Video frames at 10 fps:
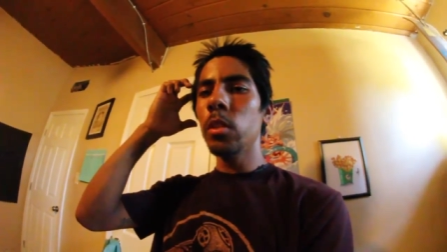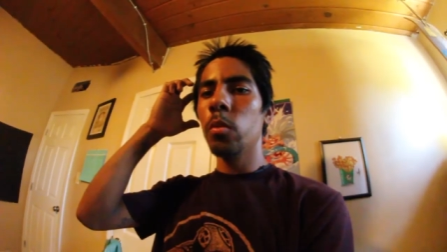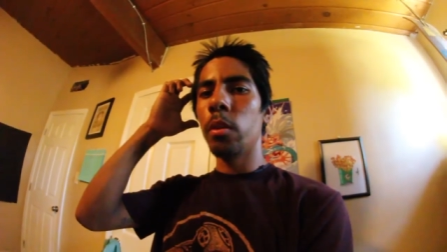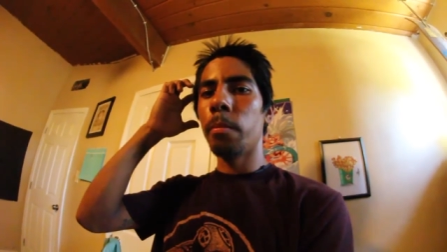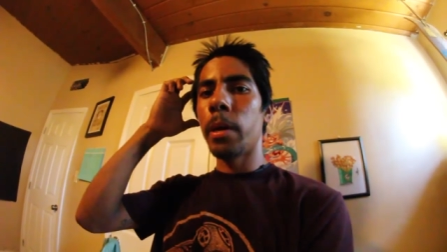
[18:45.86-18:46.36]

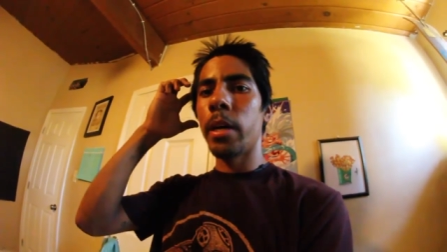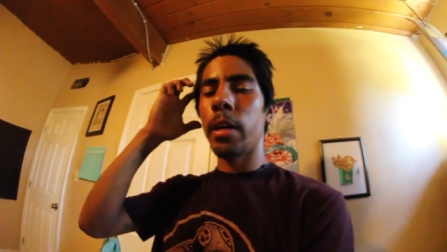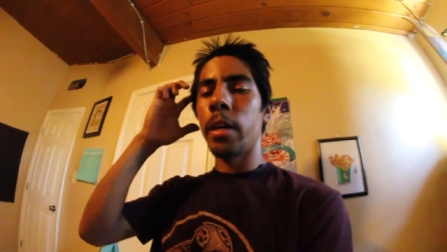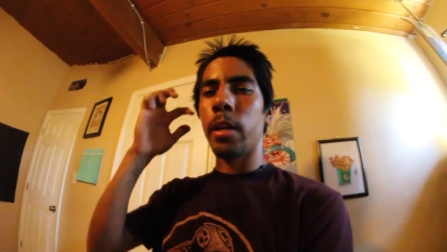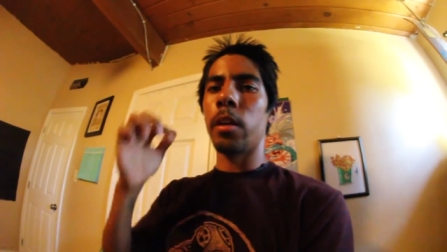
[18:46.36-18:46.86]
with
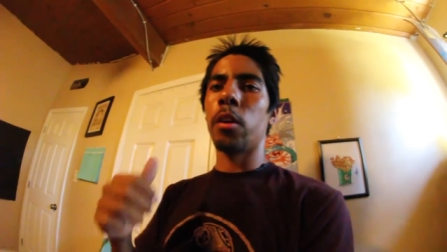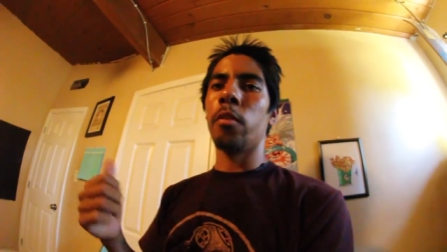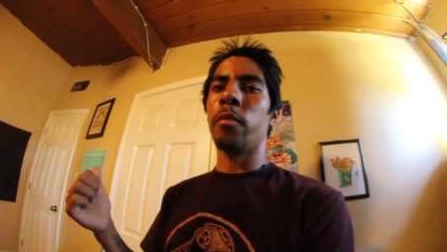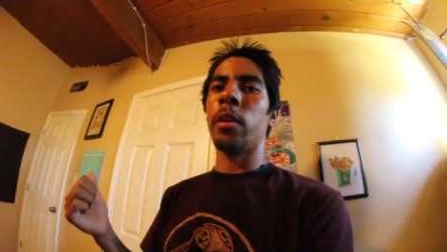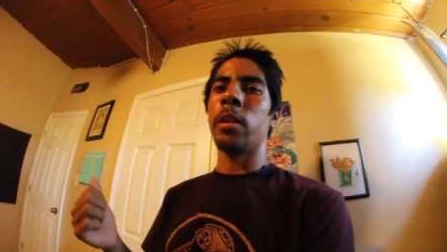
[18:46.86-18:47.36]
my
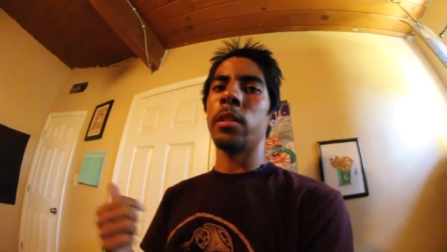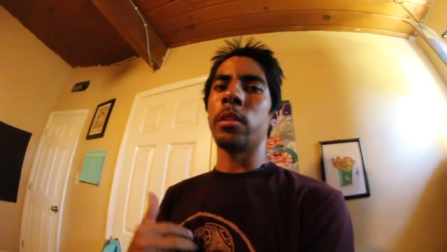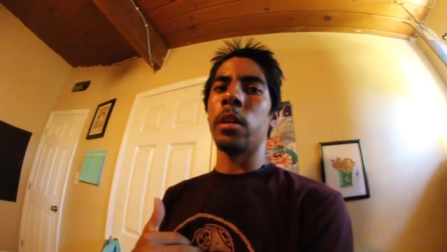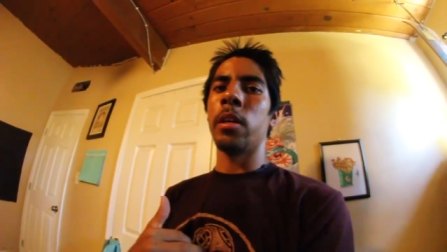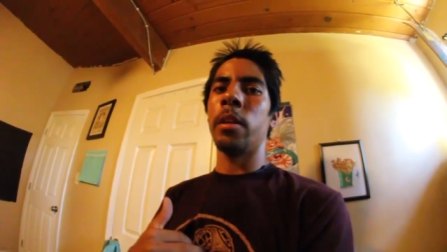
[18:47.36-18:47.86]
girlfriend,
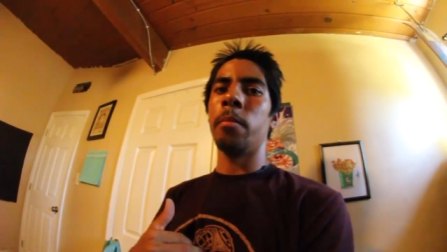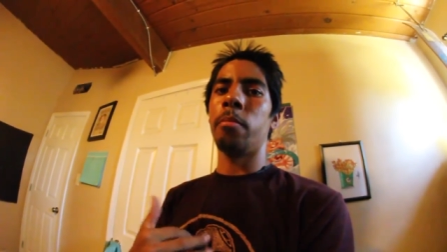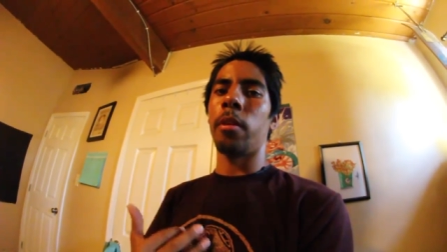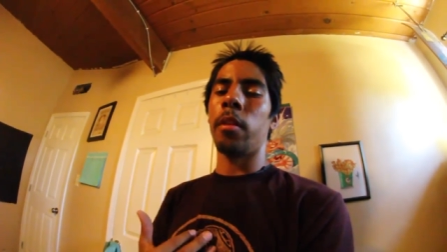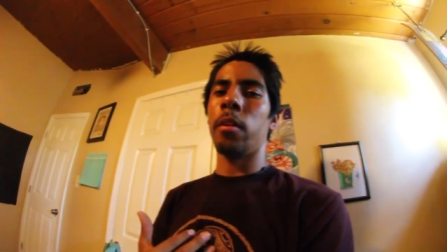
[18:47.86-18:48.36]
son,
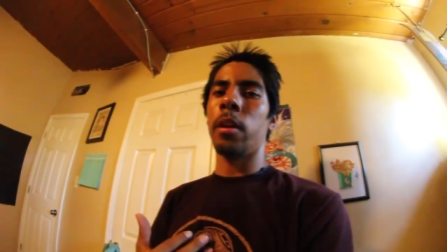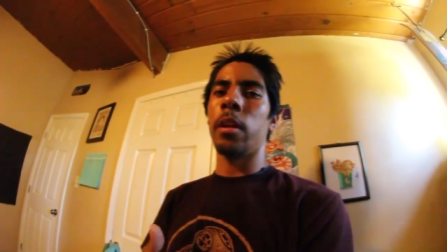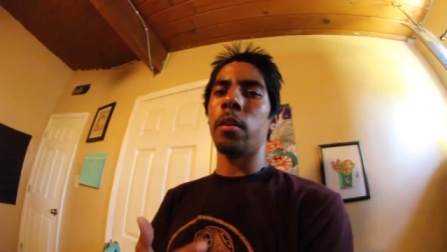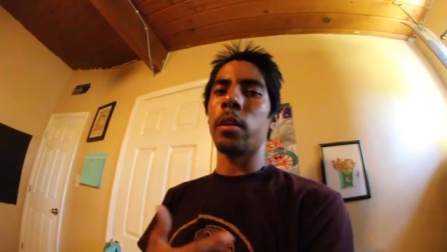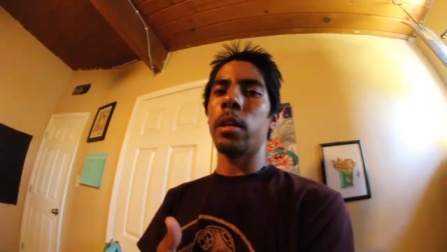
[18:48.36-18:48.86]
brother,
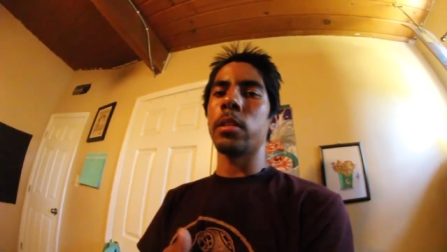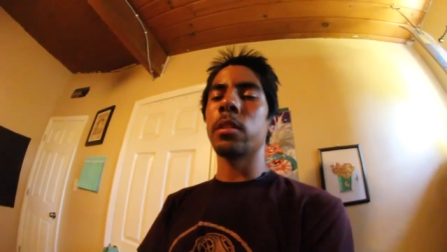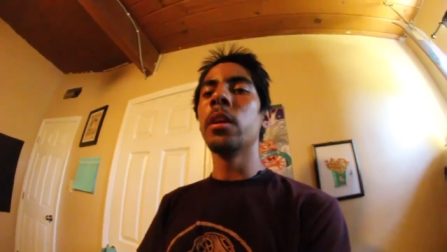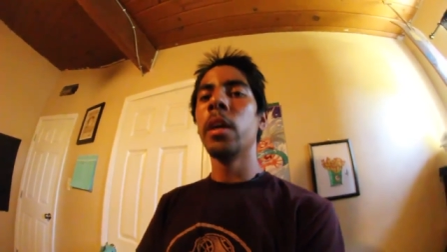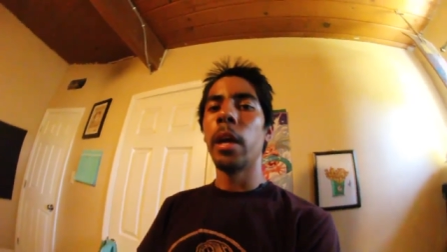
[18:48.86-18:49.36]
and her
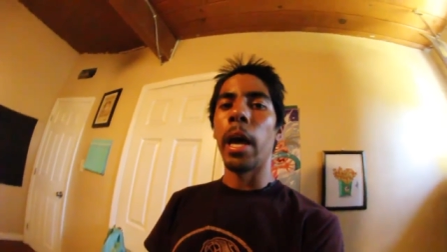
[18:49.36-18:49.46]
cousin.